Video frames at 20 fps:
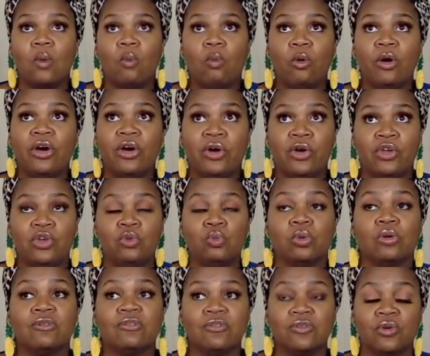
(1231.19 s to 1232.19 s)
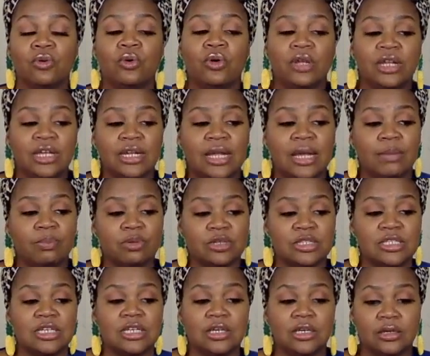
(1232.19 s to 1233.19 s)
well you were flowing in that
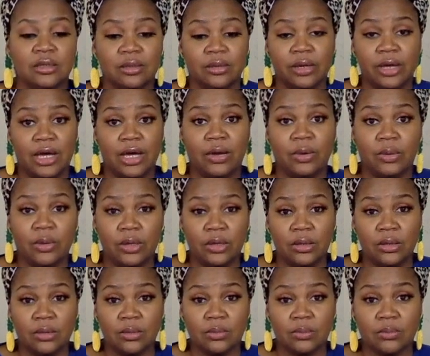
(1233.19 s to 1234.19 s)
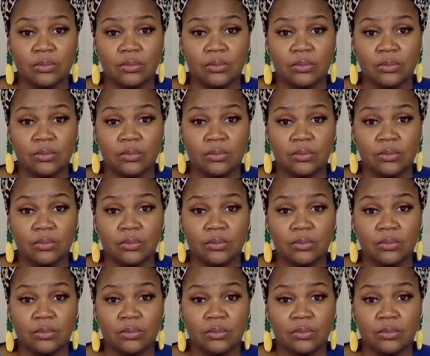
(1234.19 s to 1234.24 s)
particular area.